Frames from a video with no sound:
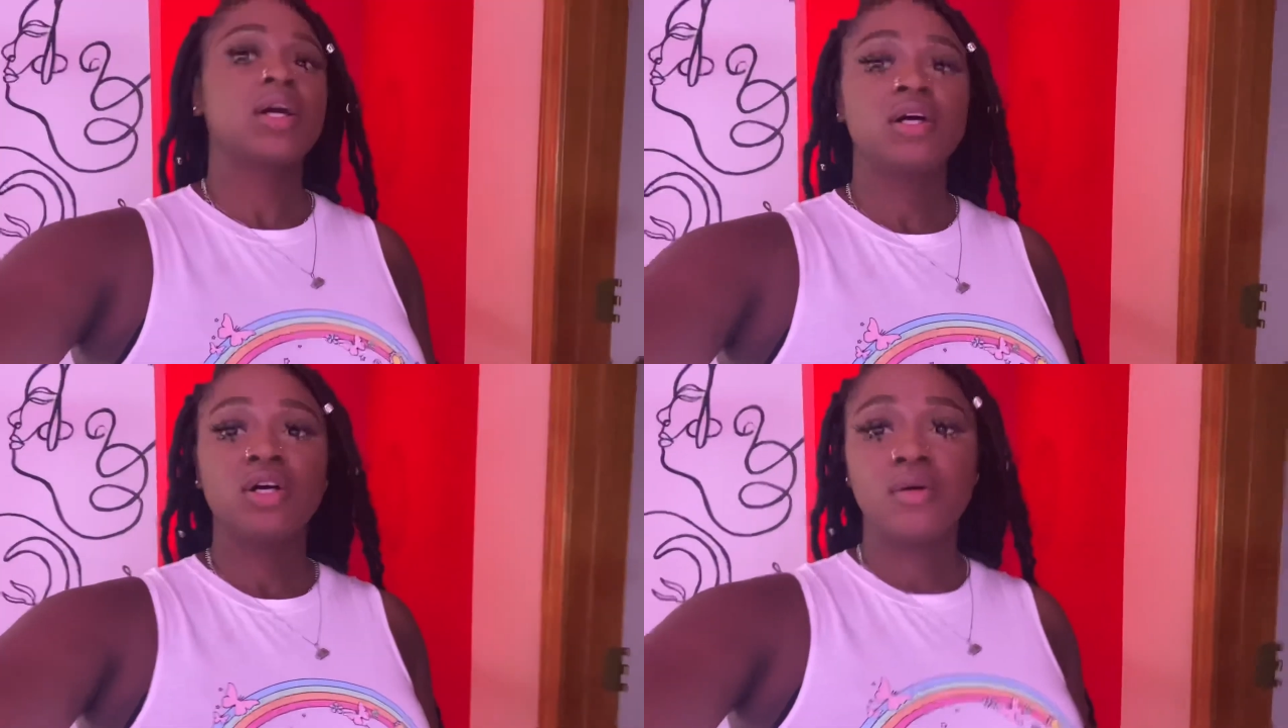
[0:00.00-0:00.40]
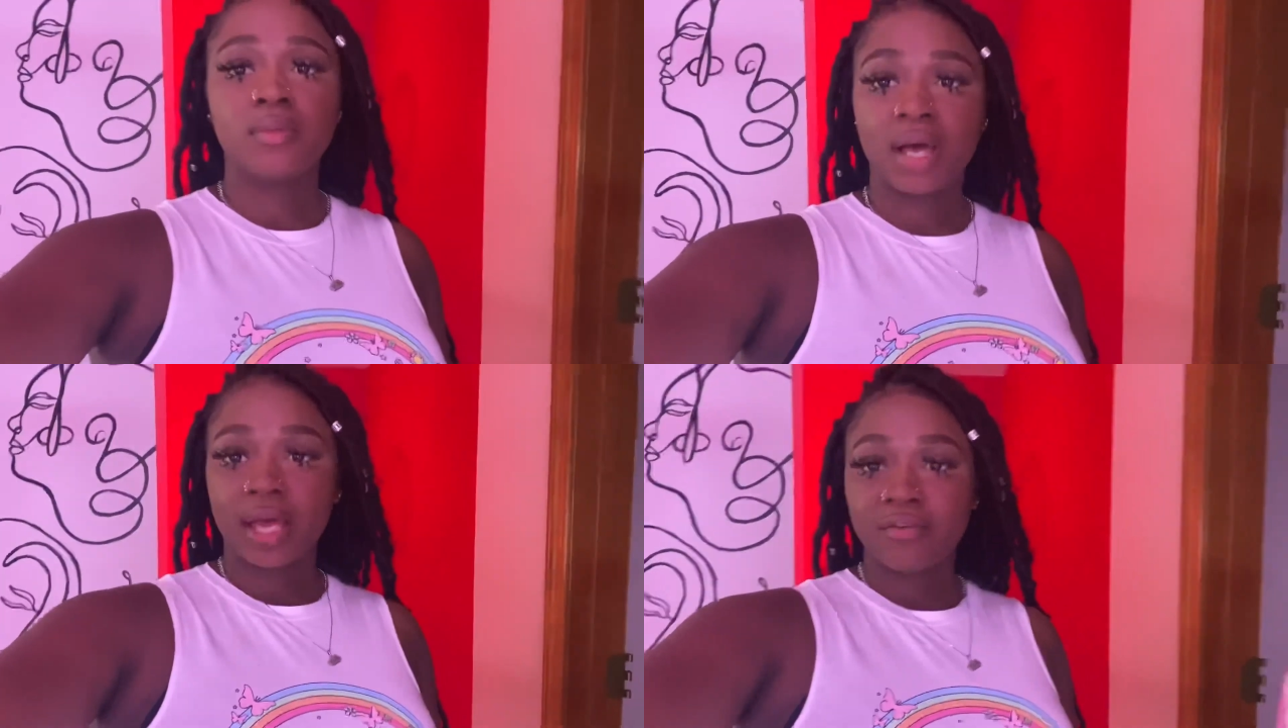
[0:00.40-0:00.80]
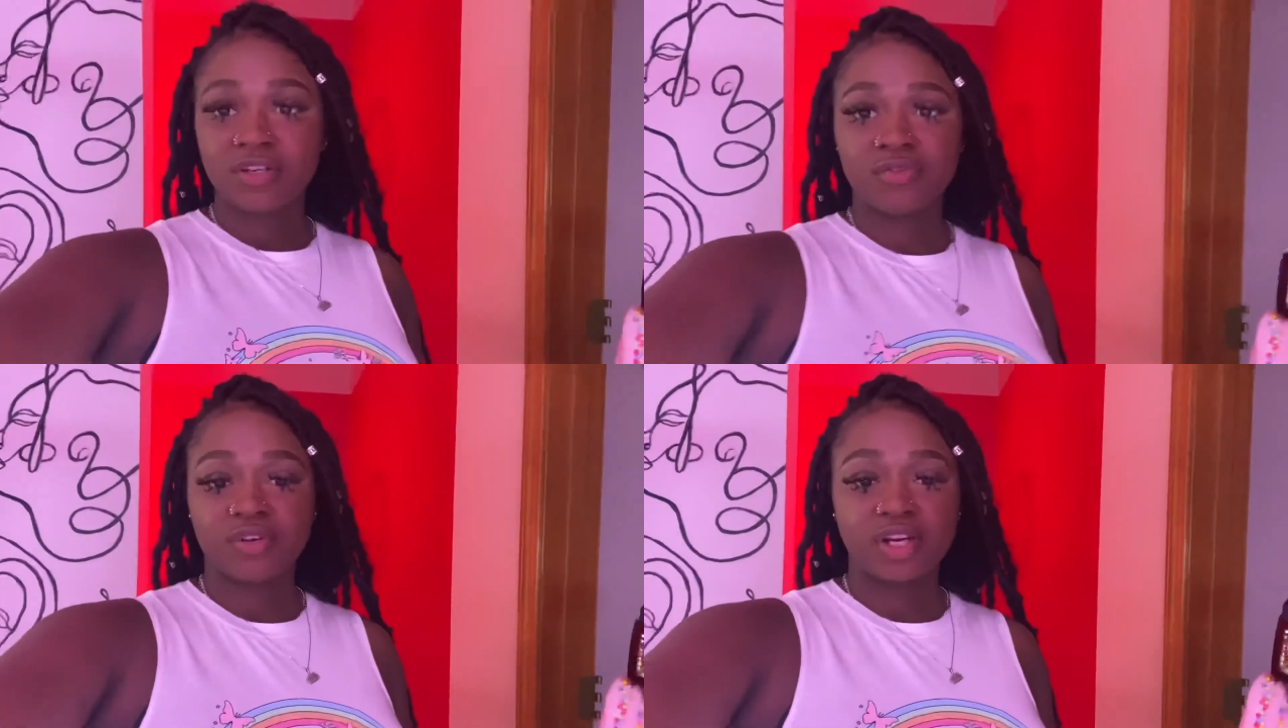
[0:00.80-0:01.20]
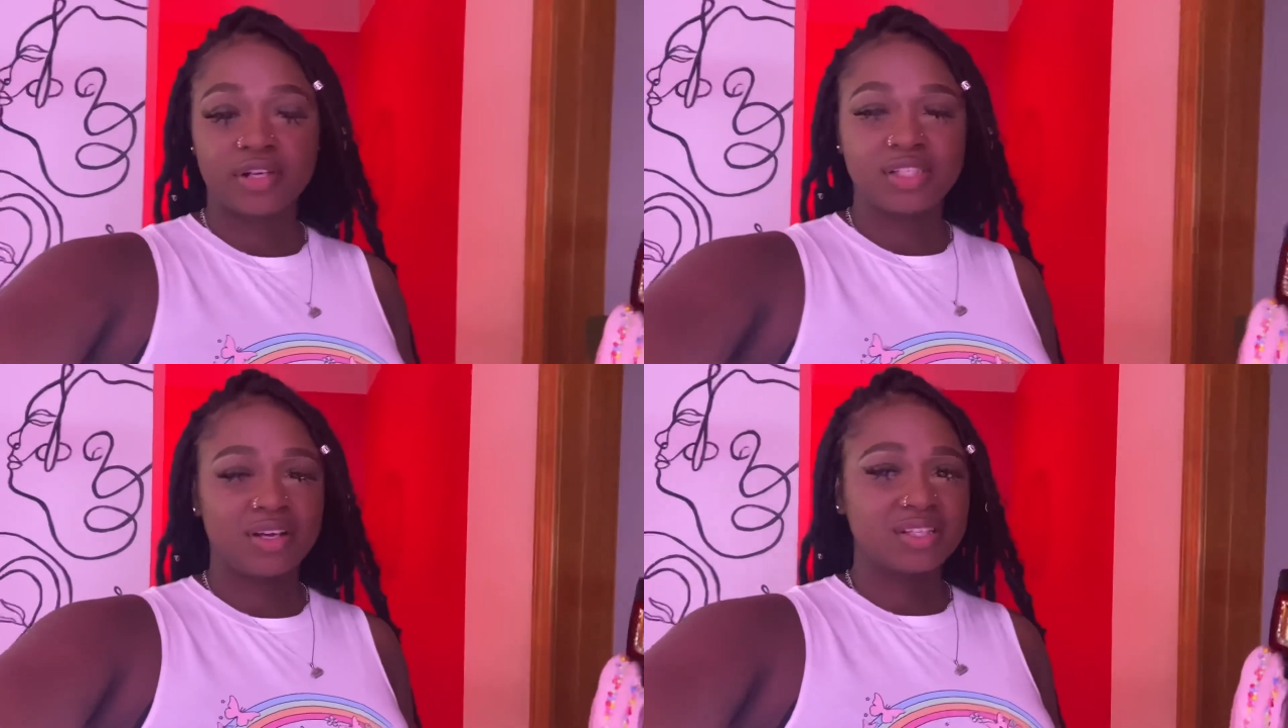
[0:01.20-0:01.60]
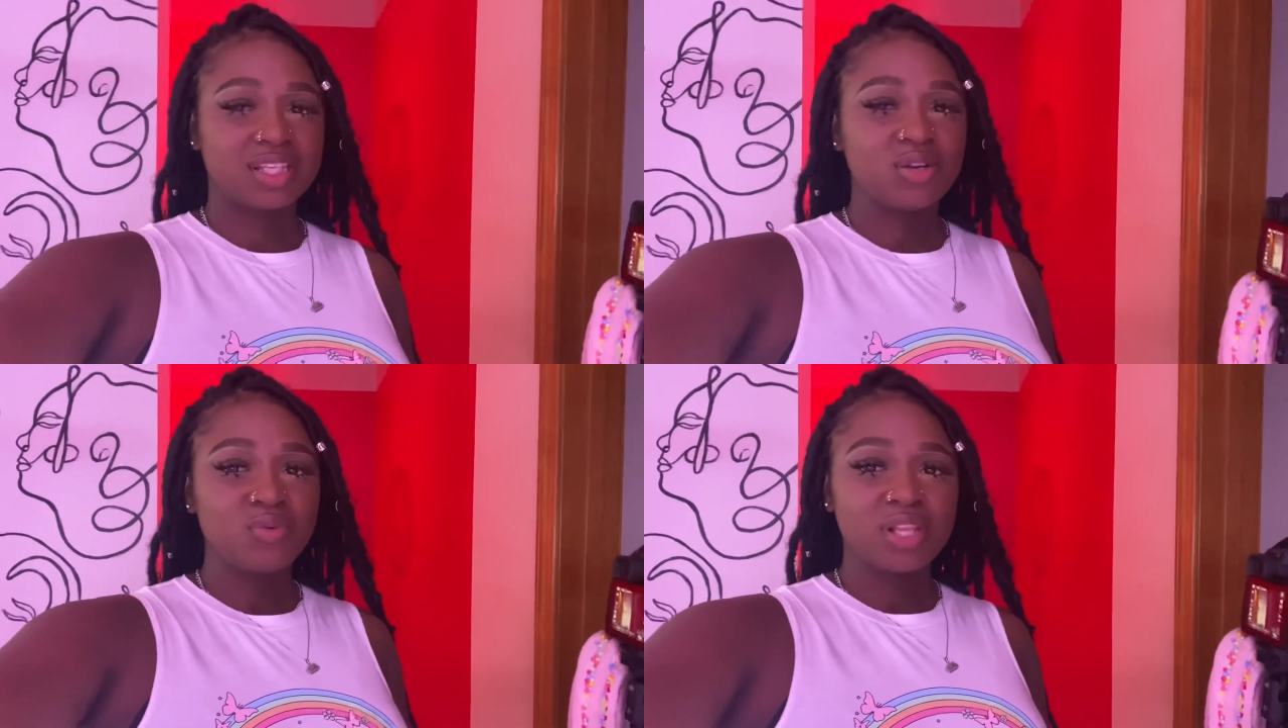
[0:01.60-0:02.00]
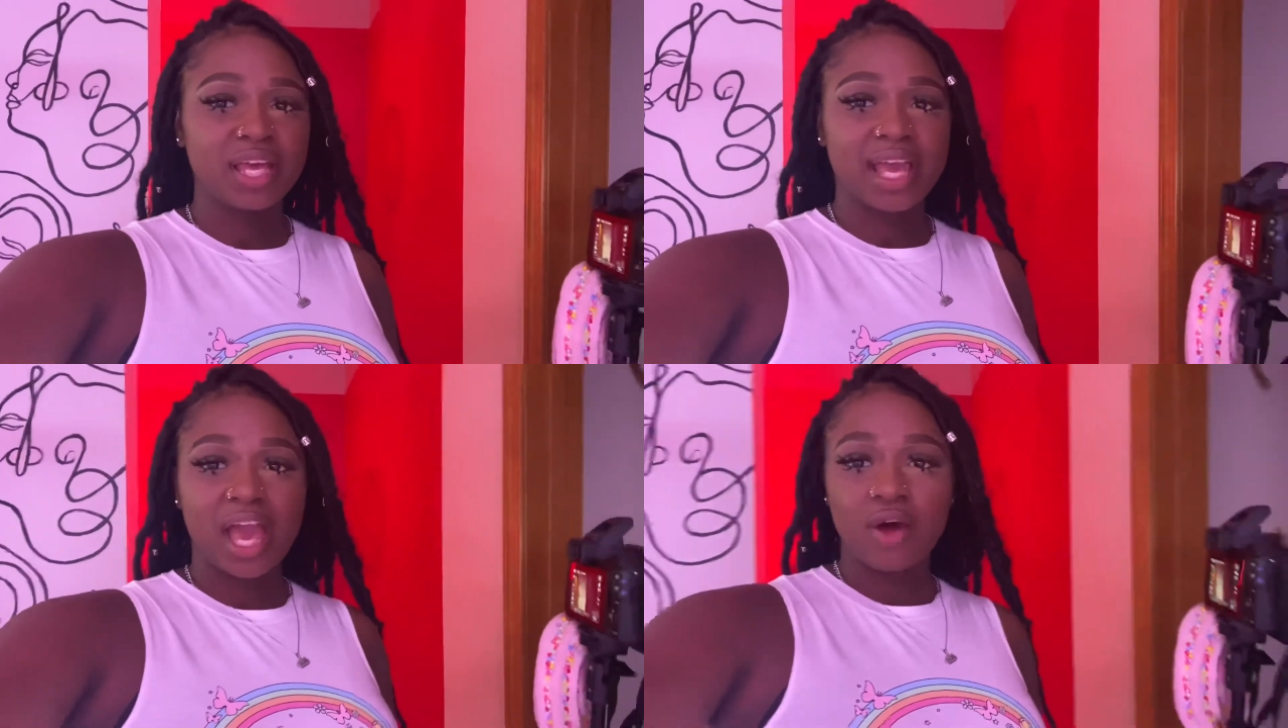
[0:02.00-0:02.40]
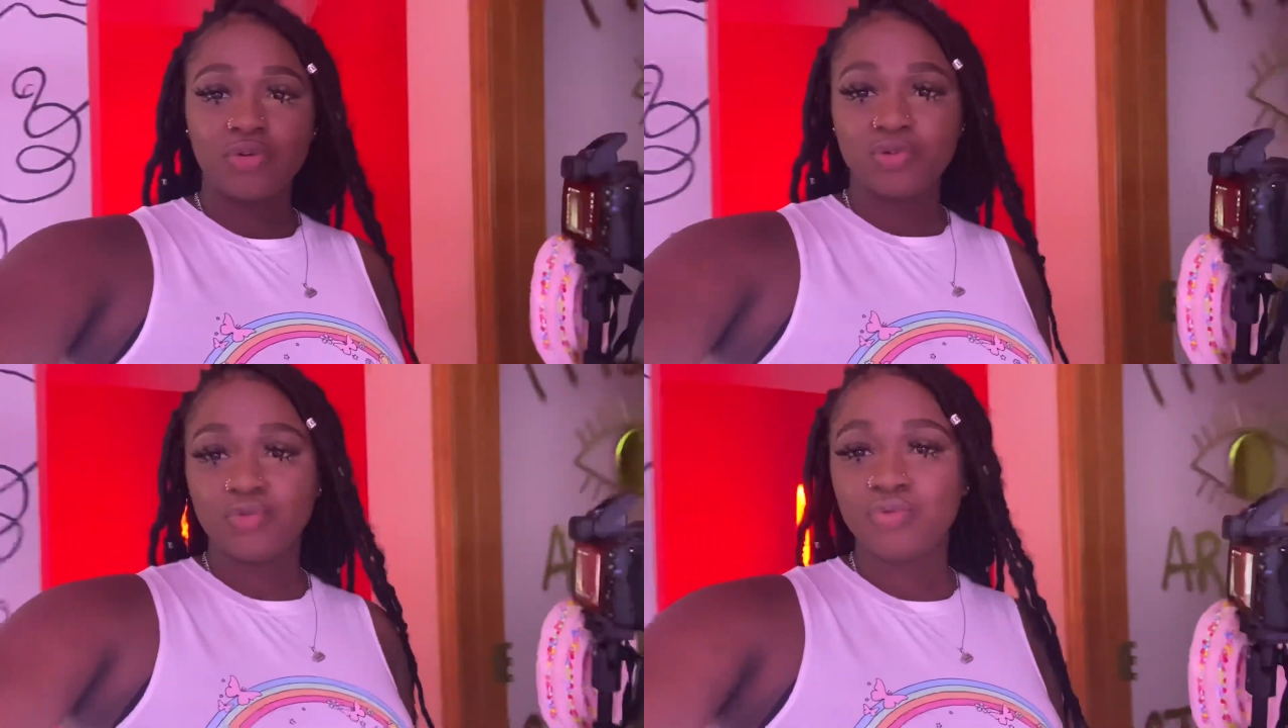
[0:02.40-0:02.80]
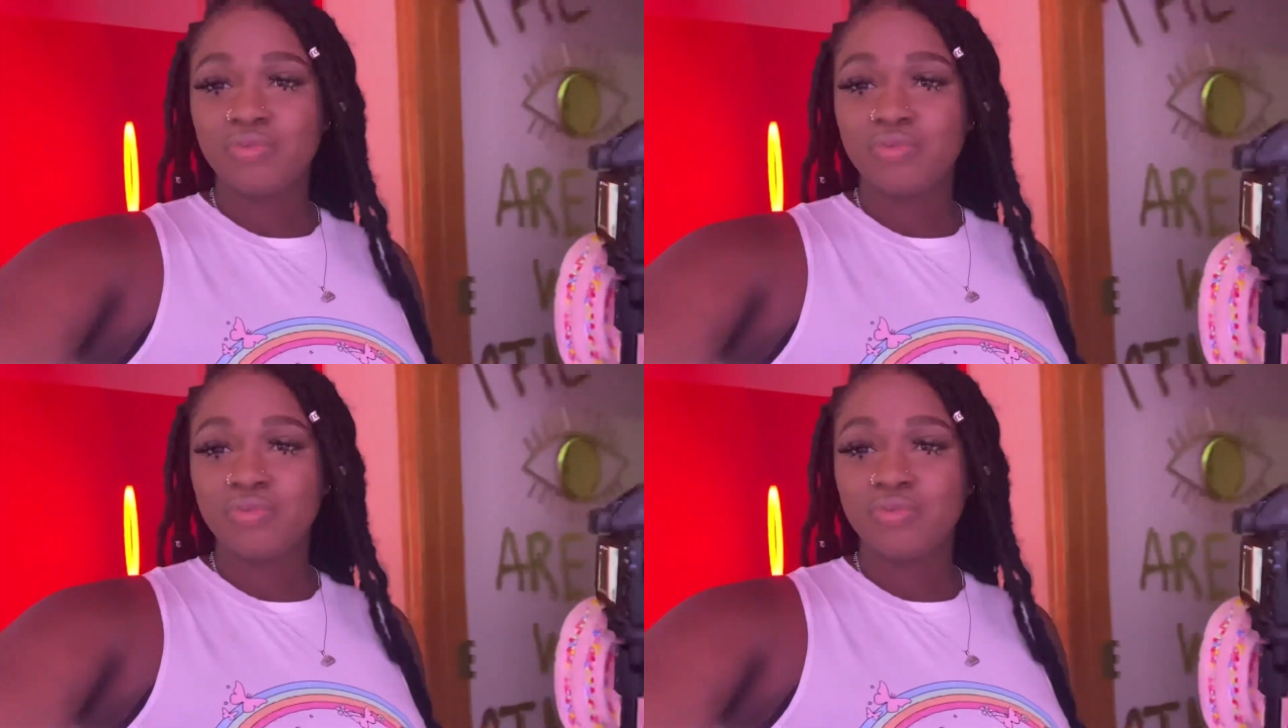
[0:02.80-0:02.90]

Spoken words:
come, I have a different hairstyle. Because I don't want to like outdo,